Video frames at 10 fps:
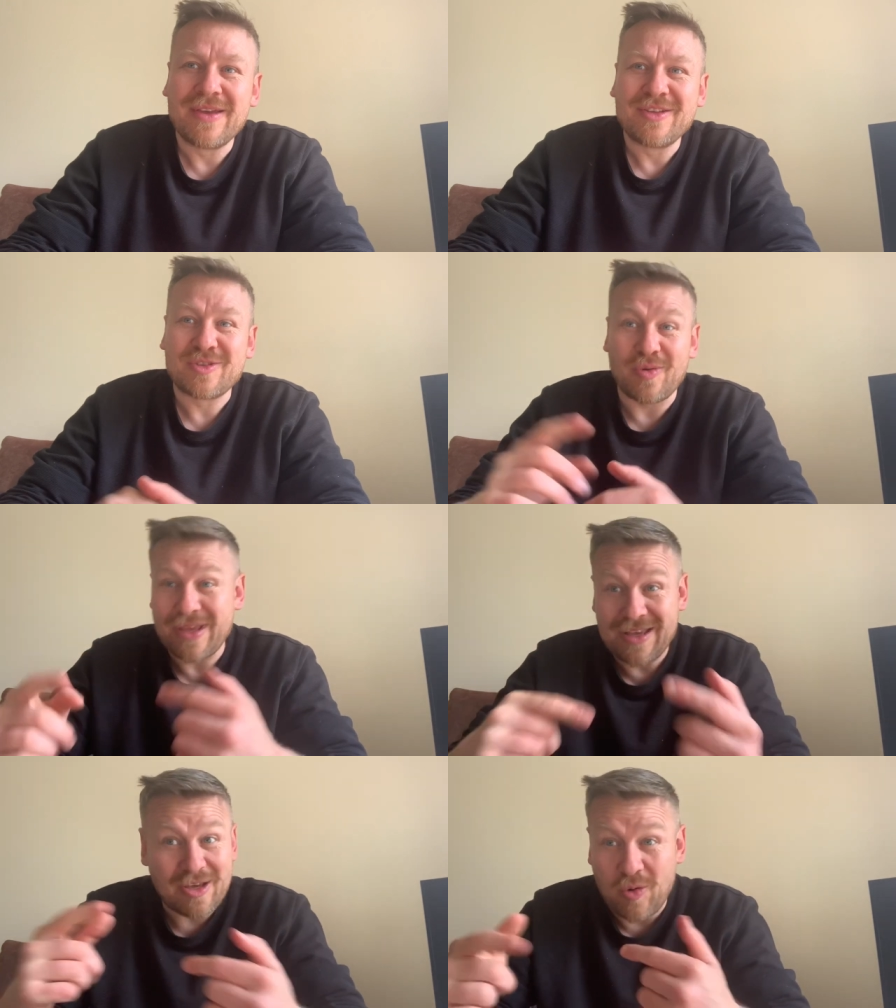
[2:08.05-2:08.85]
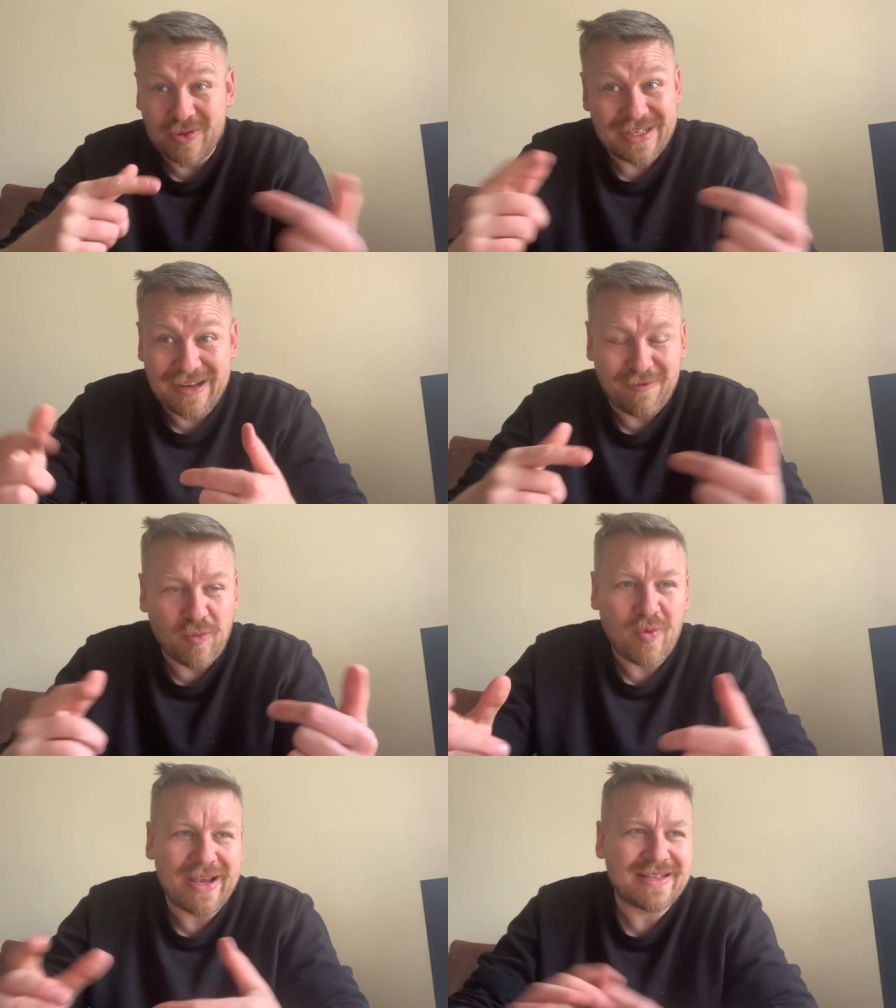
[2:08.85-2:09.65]
So it goes in
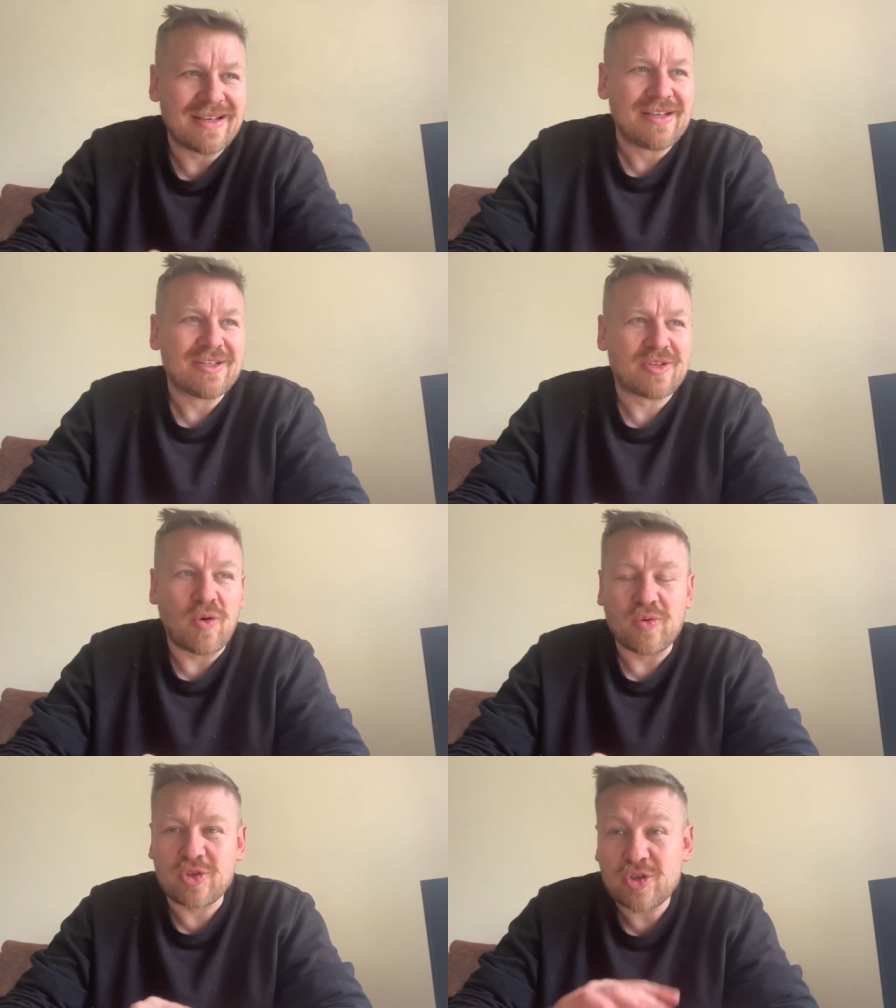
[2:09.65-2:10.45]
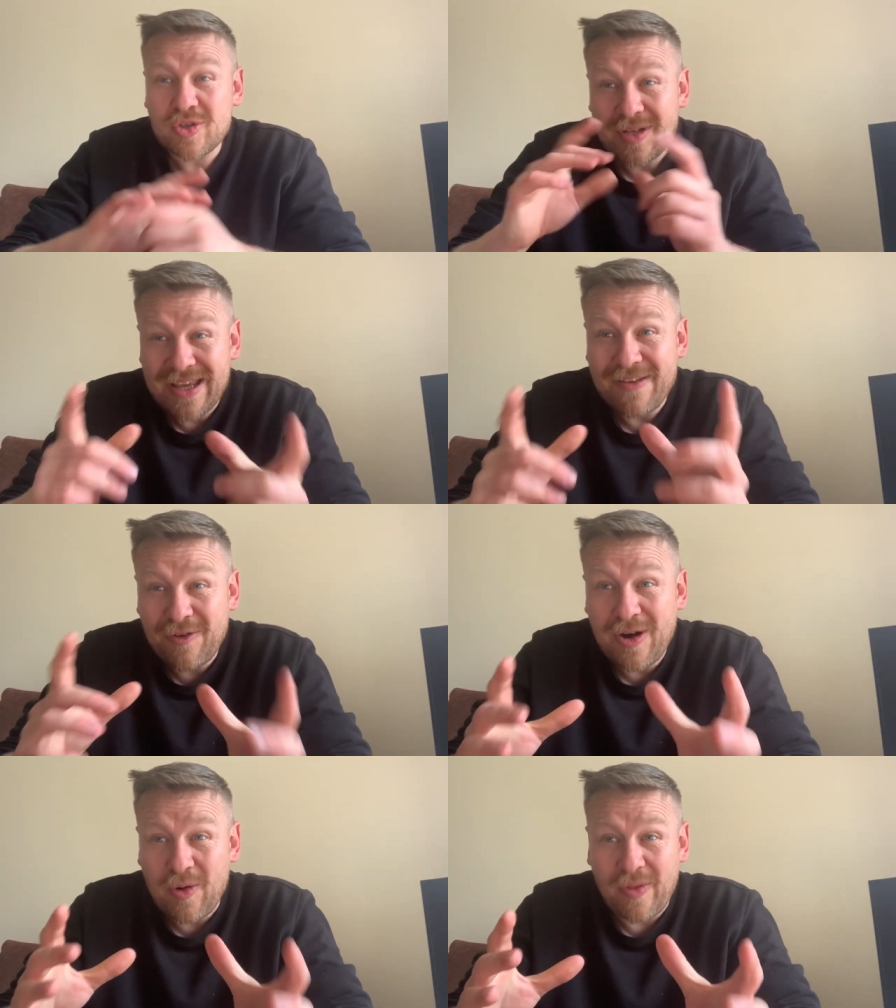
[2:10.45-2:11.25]
different ways. So just, if
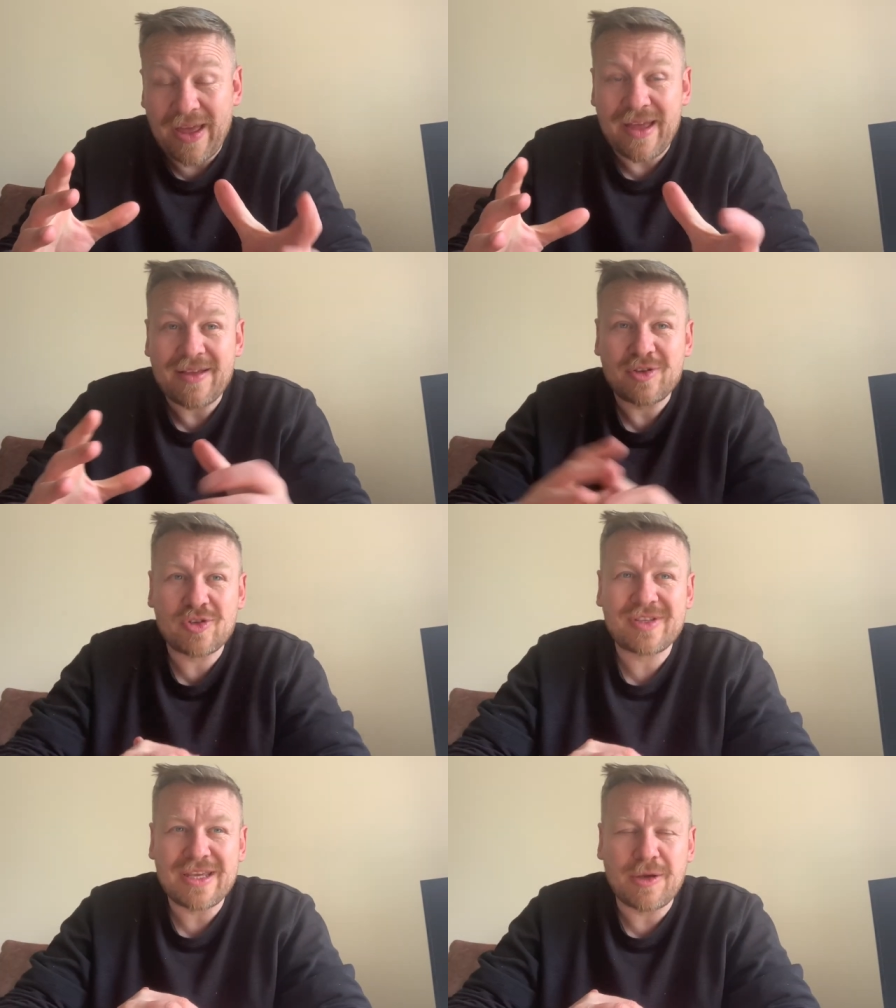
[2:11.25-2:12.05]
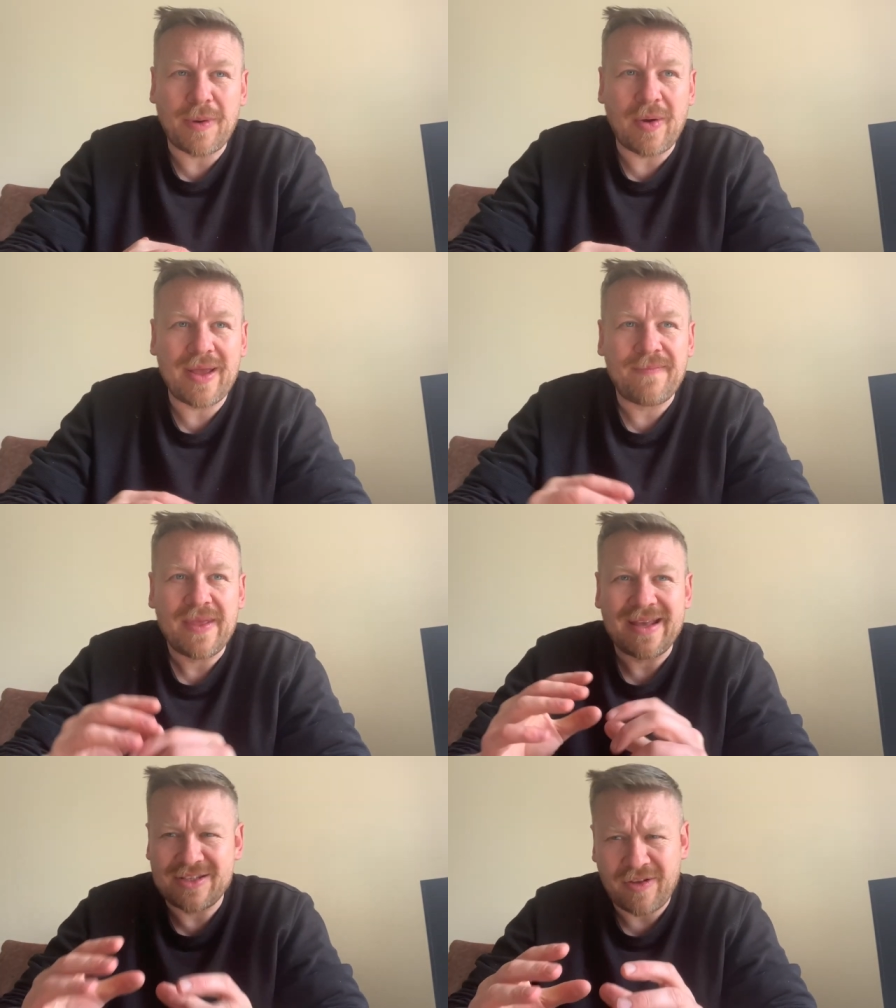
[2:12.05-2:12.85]
you're out there, just think about it.
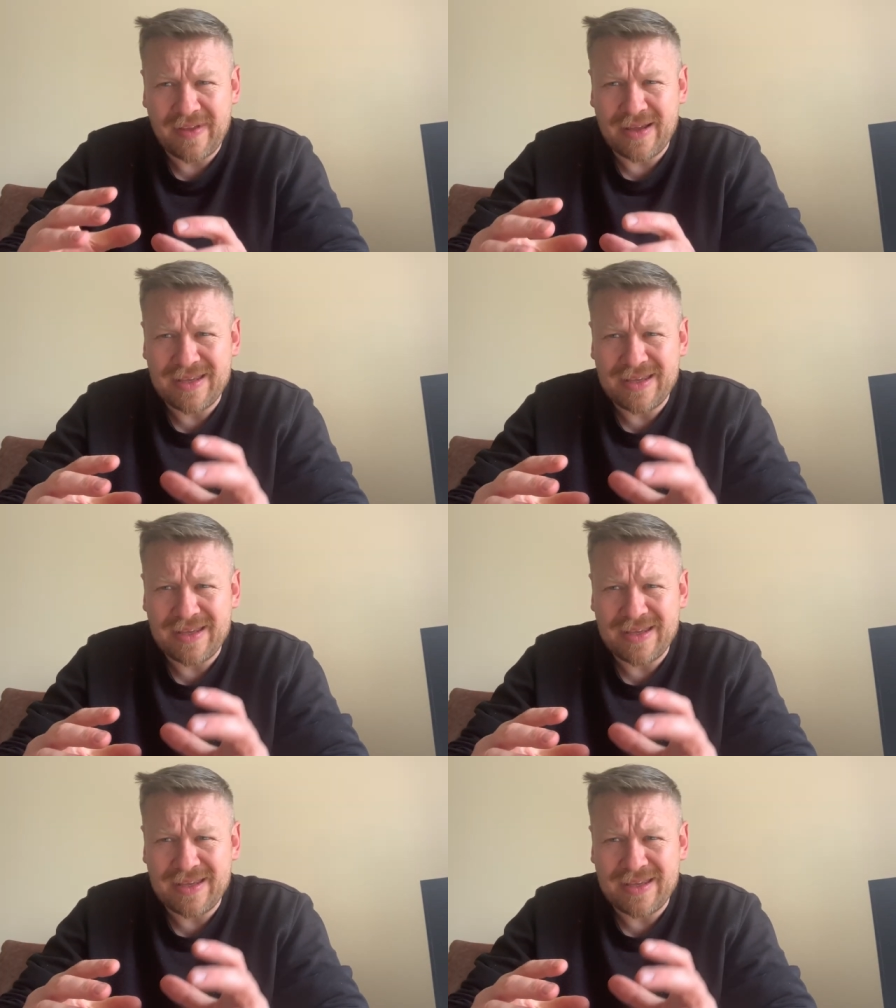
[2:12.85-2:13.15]
It's not that